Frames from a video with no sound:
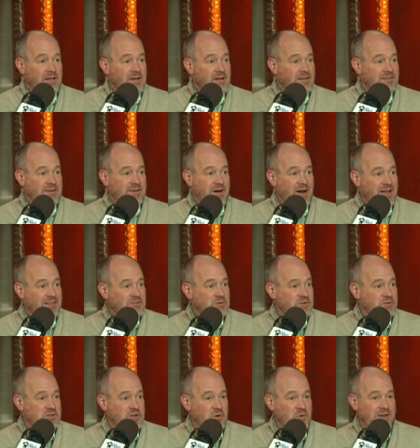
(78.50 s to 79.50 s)
because they're asked
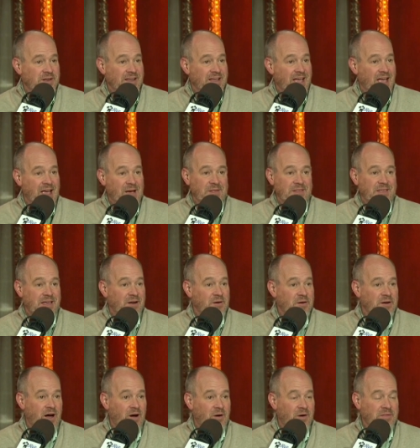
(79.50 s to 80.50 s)
who's going to win the game and Unless they don't
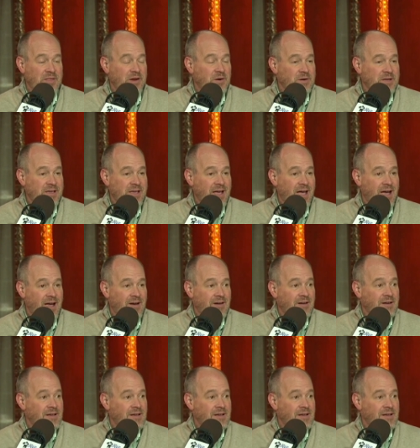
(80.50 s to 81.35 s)
know Prince. and they don't care.